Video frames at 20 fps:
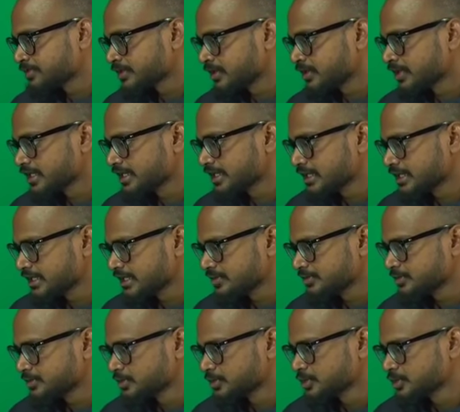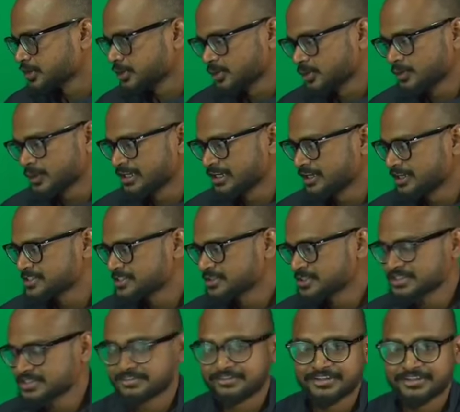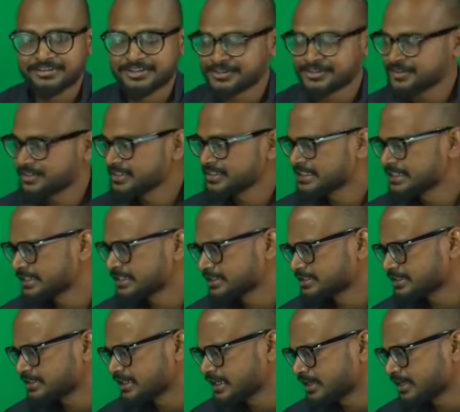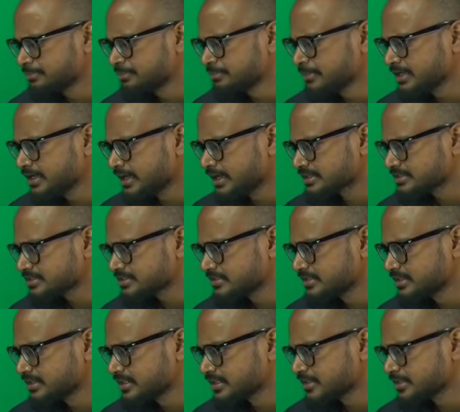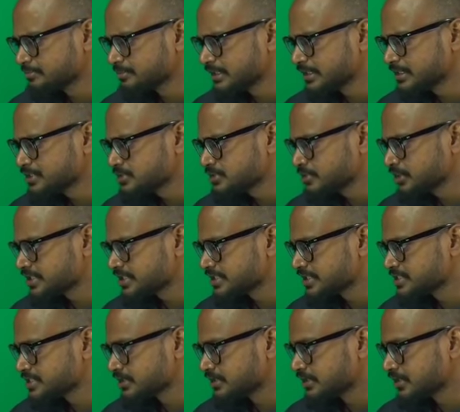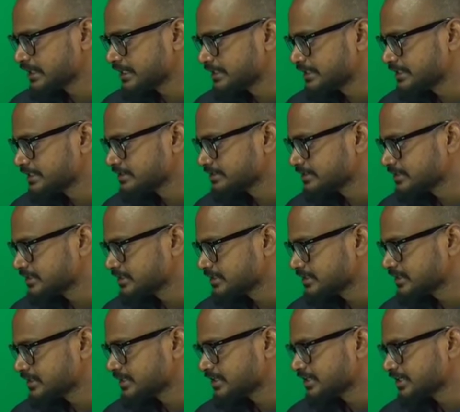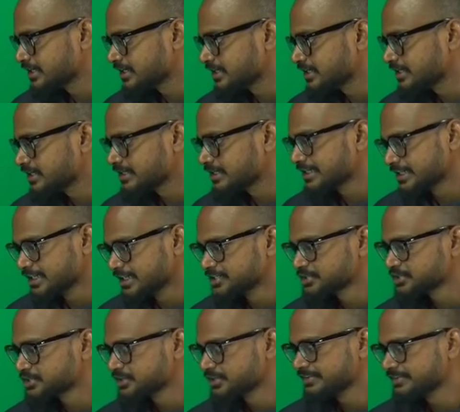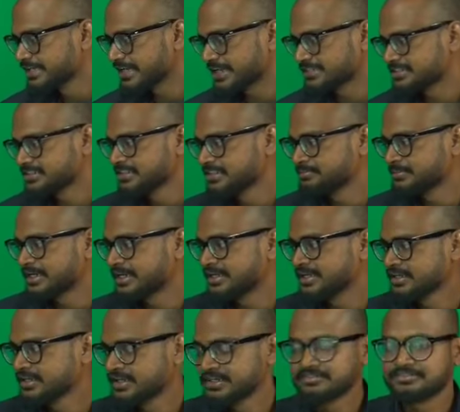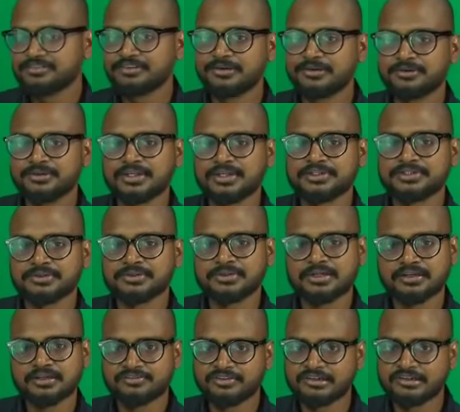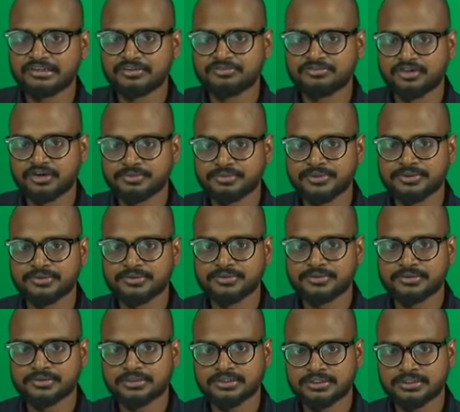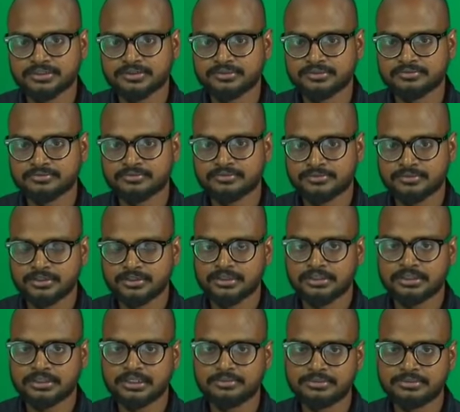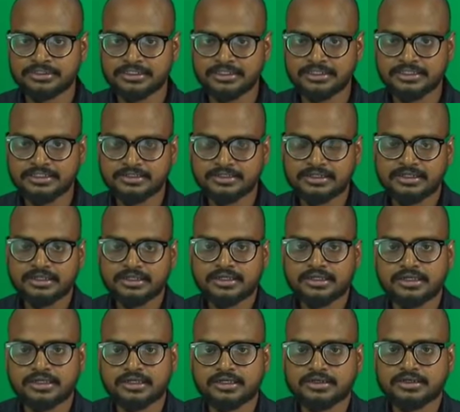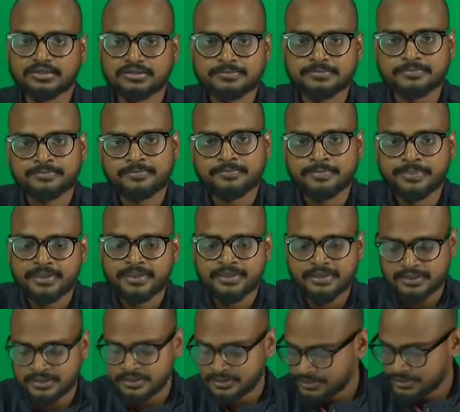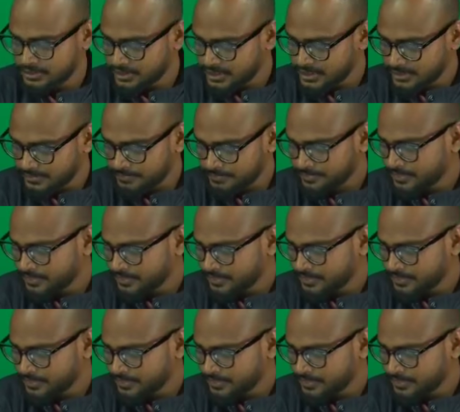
Okay, uh, oh, oh, one last question, very, very sorry. Uh, Abmir asked that uh, please do a session on NTSE. Yeah, yeah, sure, we are actually planning and we will do that soon and we will inform you um, compulsory. Uh, okay.